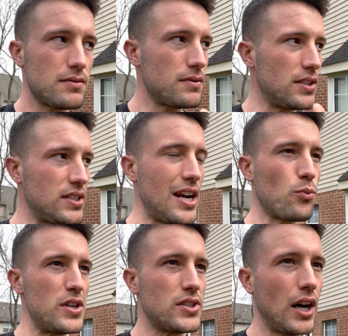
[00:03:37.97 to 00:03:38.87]
the
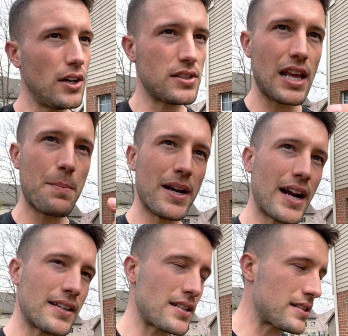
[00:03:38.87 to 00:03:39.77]
same results, and they might
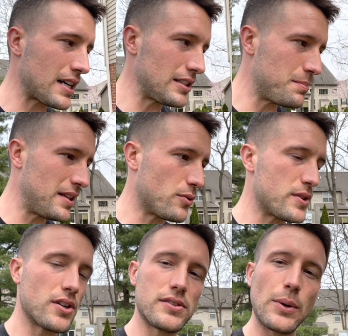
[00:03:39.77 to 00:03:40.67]
not necessarily be the
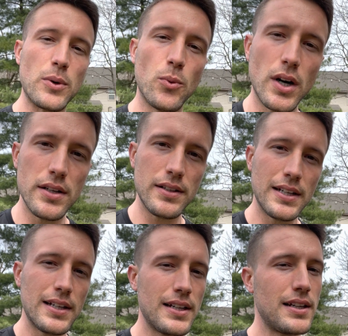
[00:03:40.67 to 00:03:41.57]
results that we want,
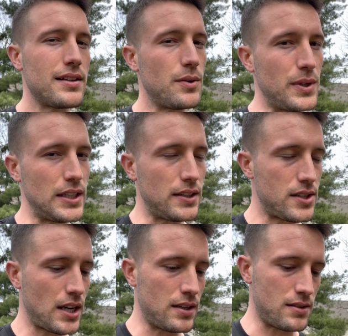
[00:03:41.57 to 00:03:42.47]
then we need to
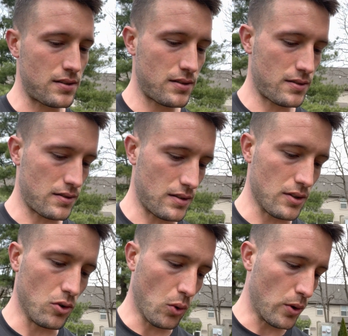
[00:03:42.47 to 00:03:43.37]
change. The
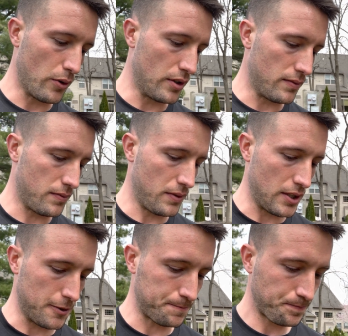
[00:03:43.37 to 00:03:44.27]
old quote of,
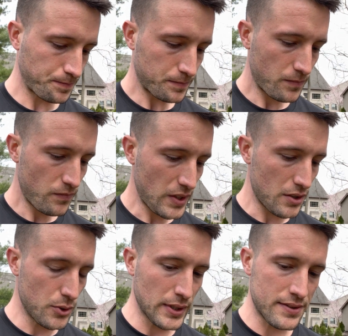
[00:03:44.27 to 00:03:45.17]

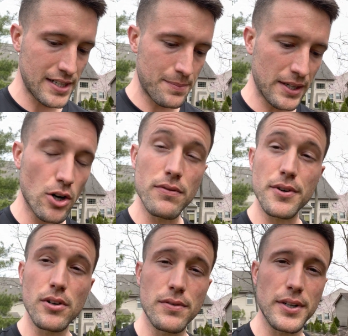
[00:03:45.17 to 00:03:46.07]
doing the same thing over
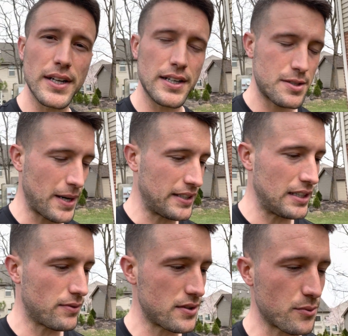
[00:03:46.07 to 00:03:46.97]
and over again, expecting
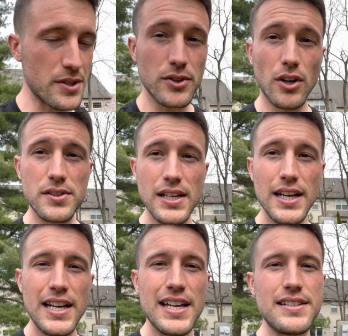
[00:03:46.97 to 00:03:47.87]
different results,
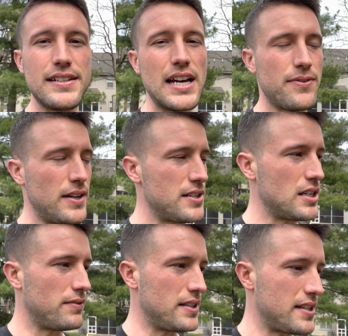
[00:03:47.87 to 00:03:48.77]
is the definition
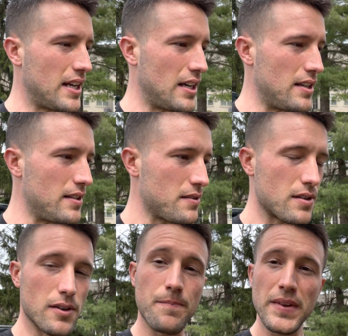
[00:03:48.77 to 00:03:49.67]
of insanity.
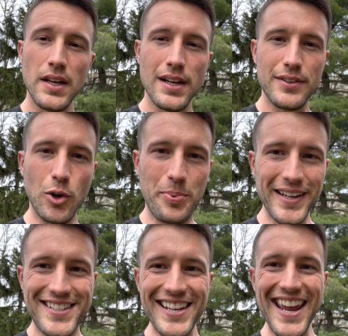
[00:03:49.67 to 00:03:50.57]
So don't be
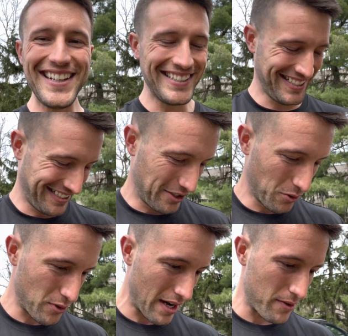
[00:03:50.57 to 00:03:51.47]
insane.
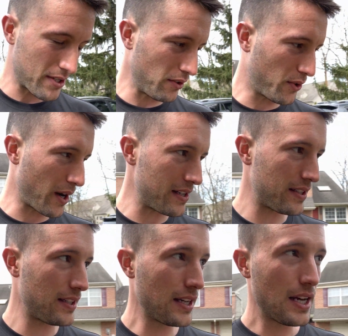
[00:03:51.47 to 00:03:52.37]
Don't drive yourself
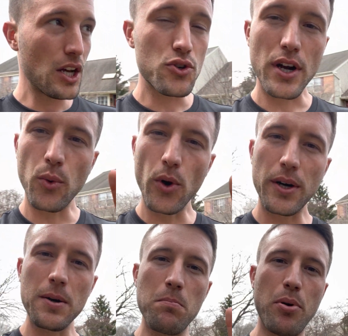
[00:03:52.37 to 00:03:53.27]
crazy. Try to
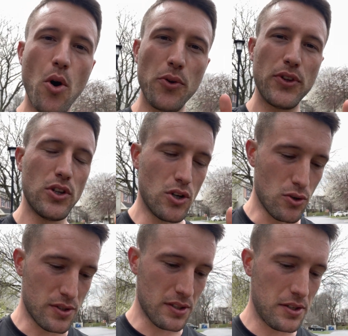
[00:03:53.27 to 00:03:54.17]
work in both of
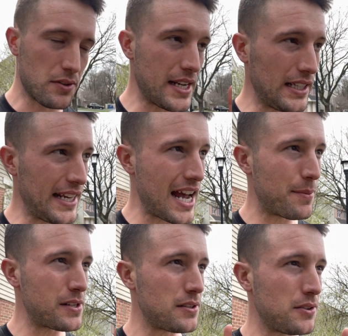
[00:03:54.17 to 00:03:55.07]
those into your daily
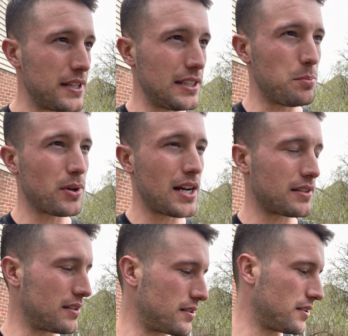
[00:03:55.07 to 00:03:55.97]
habits, into your daily
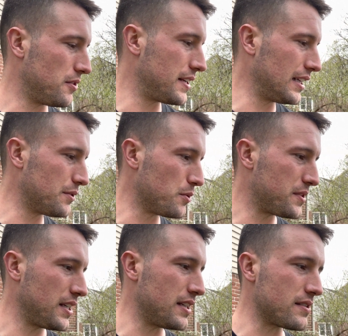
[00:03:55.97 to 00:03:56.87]
processes, into your daily
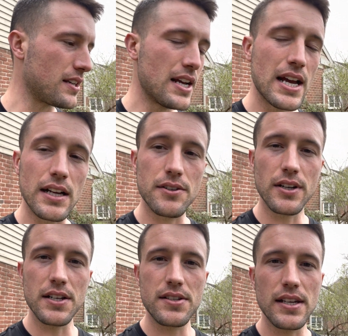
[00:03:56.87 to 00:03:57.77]
routines, and you're
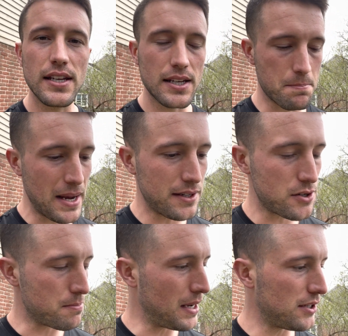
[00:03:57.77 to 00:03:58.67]
going to see
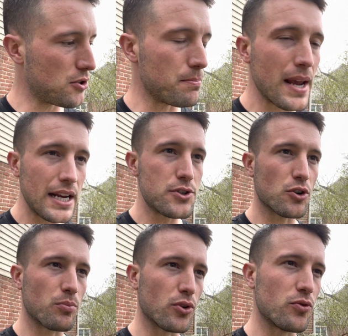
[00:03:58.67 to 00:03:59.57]
major, major,
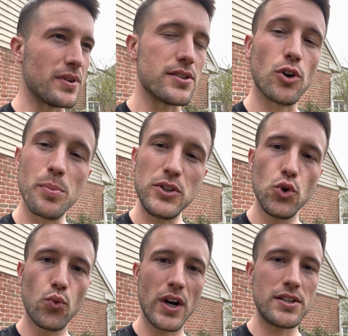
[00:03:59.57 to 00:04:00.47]
major improvements. Don't be
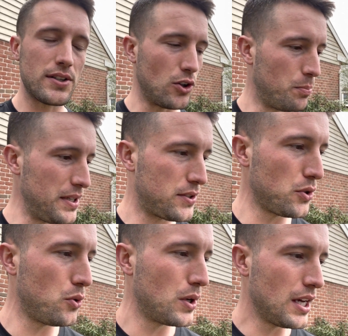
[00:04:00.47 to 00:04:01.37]
too rigid. Don't be
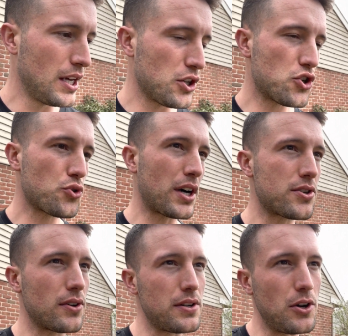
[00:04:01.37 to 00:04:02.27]
too
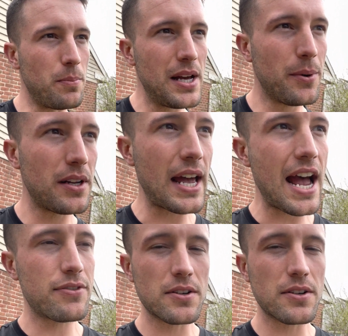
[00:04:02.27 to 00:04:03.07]
structured. Be able to have